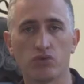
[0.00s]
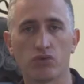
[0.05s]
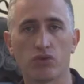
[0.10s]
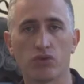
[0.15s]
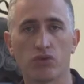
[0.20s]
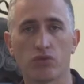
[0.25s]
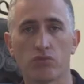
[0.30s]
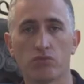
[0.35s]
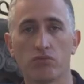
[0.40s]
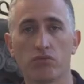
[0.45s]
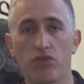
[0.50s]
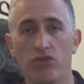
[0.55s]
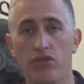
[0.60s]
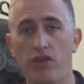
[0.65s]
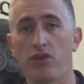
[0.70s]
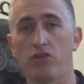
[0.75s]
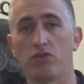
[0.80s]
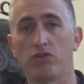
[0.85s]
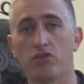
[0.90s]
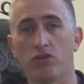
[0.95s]
was
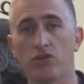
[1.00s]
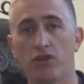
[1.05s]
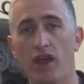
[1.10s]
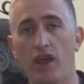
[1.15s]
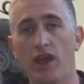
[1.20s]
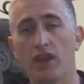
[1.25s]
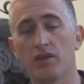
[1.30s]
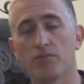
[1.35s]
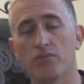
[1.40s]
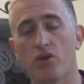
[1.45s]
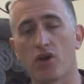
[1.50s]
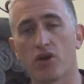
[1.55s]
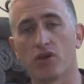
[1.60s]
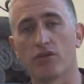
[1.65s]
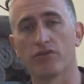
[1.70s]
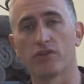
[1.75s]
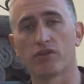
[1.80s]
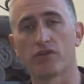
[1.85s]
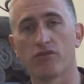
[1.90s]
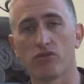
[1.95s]
thicker than any part
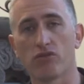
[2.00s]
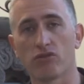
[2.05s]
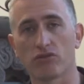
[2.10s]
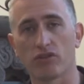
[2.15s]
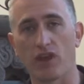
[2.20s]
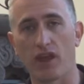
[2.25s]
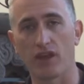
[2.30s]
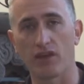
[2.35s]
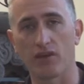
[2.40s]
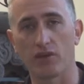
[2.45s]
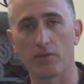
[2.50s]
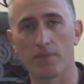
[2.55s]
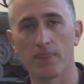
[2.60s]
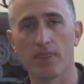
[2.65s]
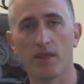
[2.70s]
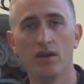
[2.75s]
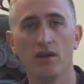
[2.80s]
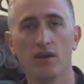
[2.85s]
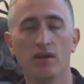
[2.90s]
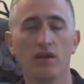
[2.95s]
of a cruiser tank.
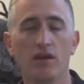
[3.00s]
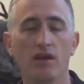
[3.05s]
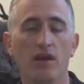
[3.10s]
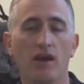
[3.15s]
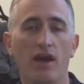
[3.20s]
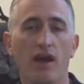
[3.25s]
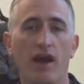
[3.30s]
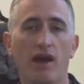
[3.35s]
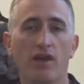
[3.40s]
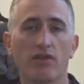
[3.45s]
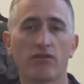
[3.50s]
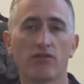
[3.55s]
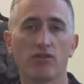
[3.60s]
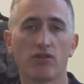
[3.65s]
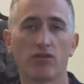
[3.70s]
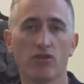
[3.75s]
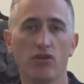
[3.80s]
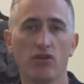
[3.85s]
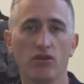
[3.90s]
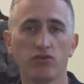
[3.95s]
As a
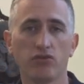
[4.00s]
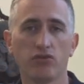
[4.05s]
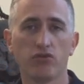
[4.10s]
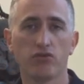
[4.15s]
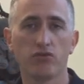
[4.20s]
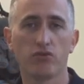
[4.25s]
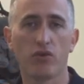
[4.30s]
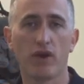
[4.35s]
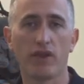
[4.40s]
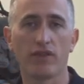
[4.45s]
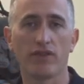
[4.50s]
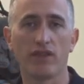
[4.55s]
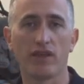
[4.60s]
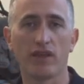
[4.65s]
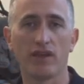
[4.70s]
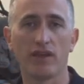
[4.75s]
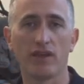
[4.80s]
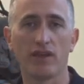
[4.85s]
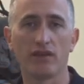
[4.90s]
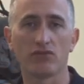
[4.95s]
result, when
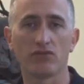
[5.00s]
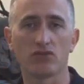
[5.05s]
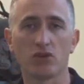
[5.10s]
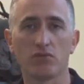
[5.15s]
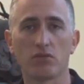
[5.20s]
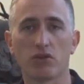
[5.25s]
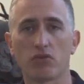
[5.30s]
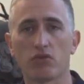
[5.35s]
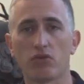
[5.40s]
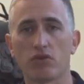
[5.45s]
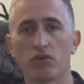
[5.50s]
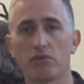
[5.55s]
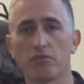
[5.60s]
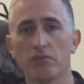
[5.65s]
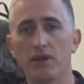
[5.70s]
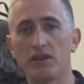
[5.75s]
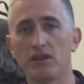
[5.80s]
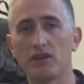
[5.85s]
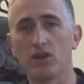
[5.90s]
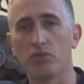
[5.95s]
the Germans were
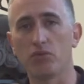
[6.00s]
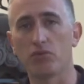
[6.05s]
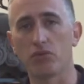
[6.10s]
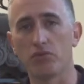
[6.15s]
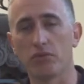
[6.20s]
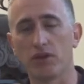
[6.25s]
meeting up with